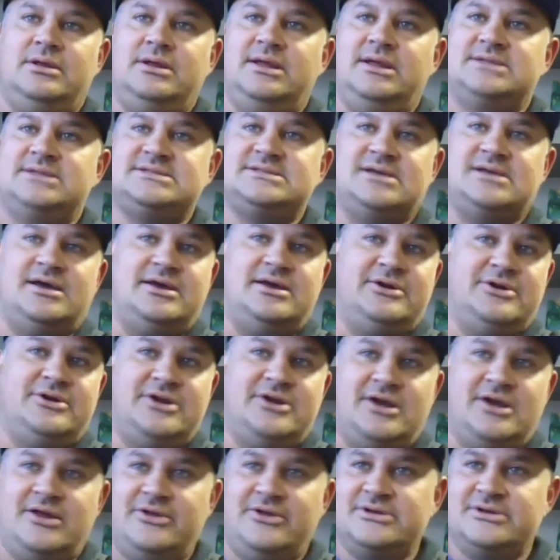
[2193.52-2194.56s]
it's
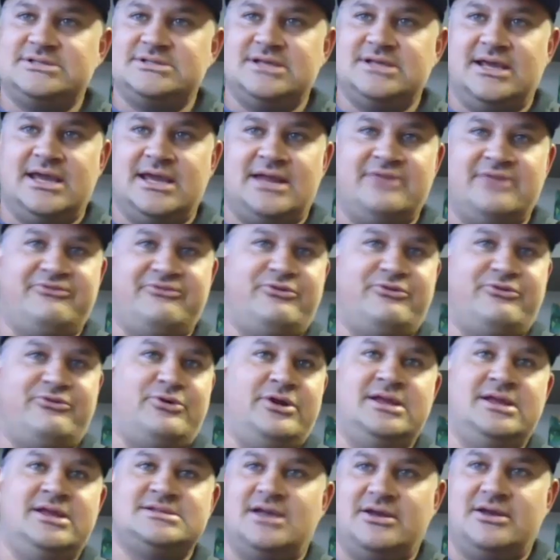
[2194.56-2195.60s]
$100 in
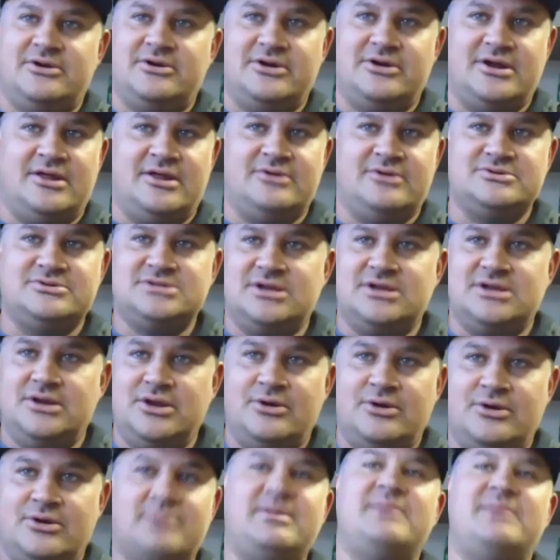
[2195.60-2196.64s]
California, it's $100 in New
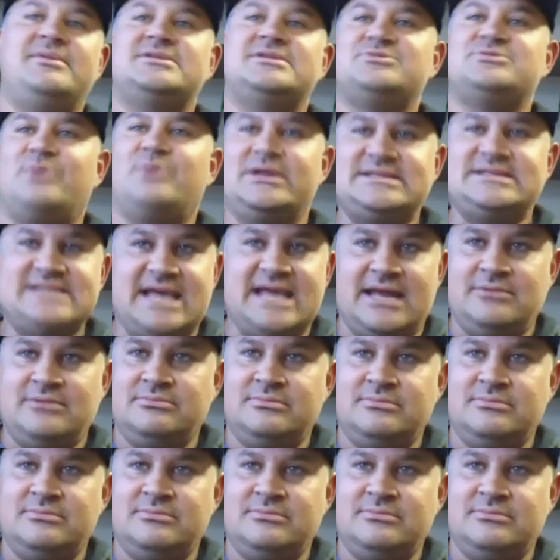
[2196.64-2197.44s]
York, maybe it's 110,